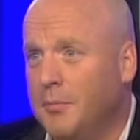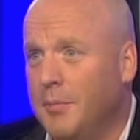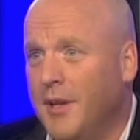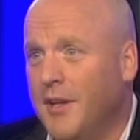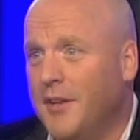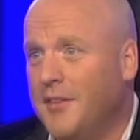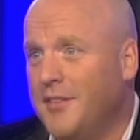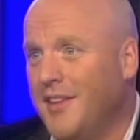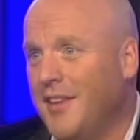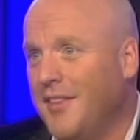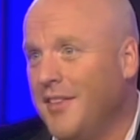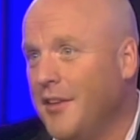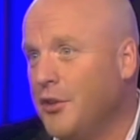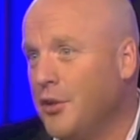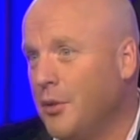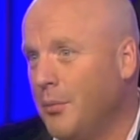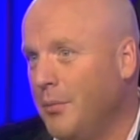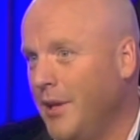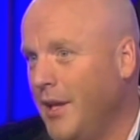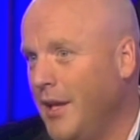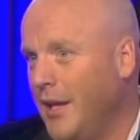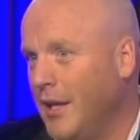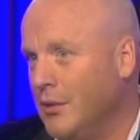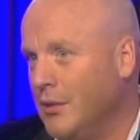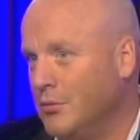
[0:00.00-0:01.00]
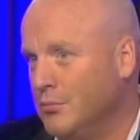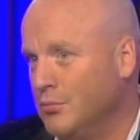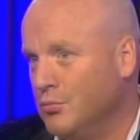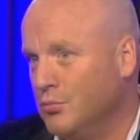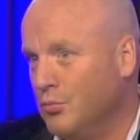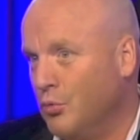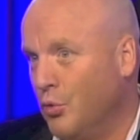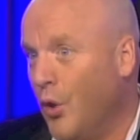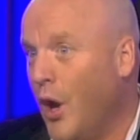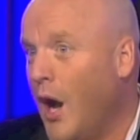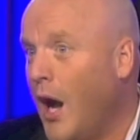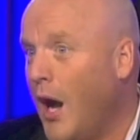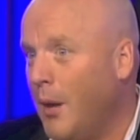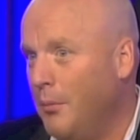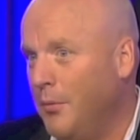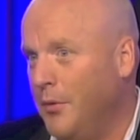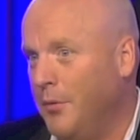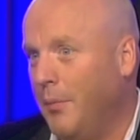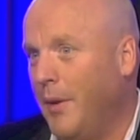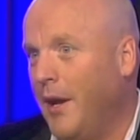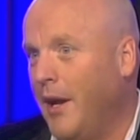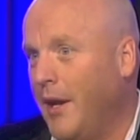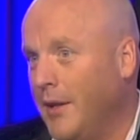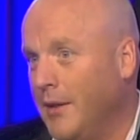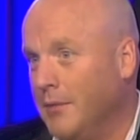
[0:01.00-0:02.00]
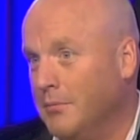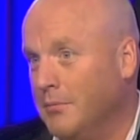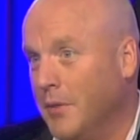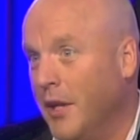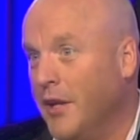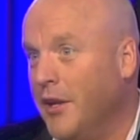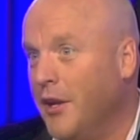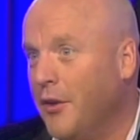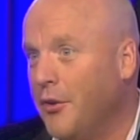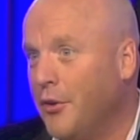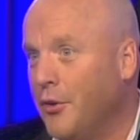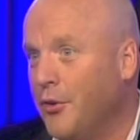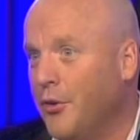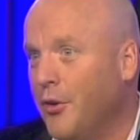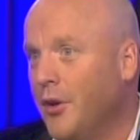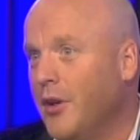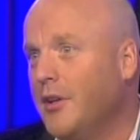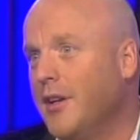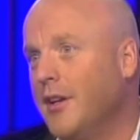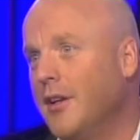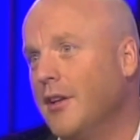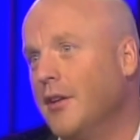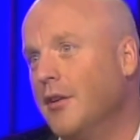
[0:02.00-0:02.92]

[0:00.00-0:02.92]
it's because they think they're being robbed by another drug